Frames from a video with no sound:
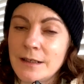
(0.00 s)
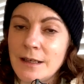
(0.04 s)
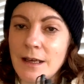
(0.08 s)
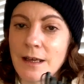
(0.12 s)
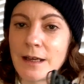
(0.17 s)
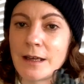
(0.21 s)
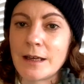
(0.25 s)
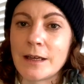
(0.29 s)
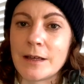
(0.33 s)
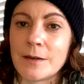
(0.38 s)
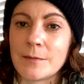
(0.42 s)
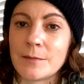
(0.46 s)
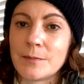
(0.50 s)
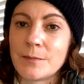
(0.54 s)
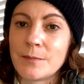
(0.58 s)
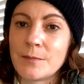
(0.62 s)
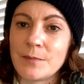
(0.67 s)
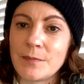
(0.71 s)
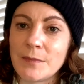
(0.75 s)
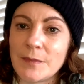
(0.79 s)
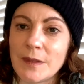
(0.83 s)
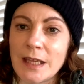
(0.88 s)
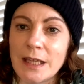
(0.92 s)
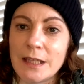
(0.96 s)

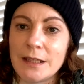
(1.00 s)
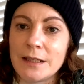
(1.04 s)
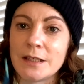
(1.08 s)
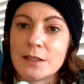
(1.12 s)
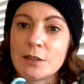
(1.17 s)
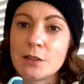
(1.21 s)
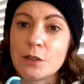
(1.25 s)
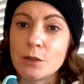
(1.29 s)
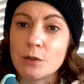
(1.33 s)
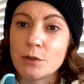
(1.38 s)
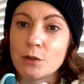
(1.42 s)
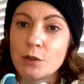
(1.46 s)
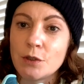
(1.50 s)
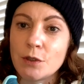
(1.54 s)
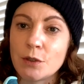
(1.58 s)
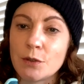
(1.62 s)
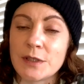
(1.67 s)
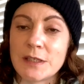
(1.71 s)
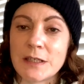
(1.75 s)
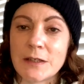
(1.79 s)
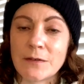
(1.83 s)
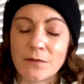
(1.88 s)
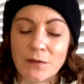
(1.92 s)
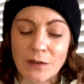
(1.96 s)
in the two
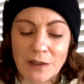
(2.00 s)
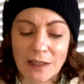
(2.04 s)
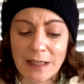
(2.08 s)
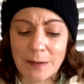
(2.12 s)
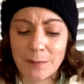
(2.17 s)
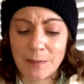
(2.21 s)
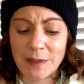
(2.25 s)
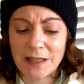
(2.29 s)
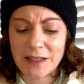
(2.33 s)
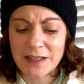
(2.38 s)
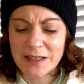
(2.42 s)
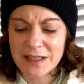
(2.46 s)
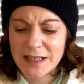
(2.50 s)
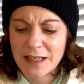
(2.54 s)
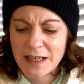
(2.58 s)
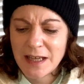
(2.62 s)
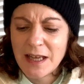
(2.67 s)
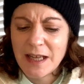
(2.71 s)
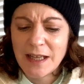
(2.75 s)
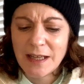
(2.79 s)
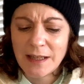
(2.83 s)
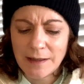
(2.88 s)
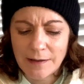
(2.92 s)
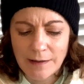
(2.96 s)
shoes differently, because
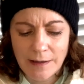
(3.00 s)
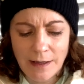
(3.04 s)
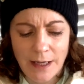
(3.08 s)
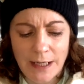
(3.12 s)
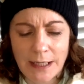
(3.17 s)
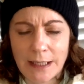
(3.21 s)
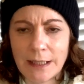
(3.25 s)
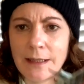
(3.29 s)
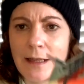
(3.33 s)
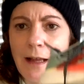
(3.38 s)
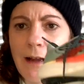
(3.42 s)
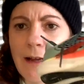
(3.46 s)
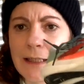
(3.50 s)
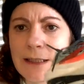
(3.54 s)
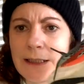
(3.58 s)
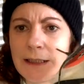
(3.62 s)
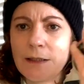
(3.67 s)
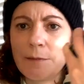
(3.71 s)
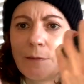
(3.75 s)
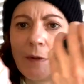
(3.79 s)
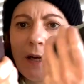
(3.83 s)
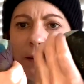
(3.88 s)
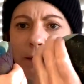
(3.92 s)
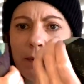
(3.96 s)
like lining
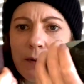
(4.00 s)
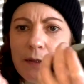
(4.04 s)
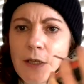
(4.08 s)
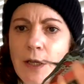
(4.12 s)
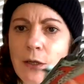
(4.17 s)
them up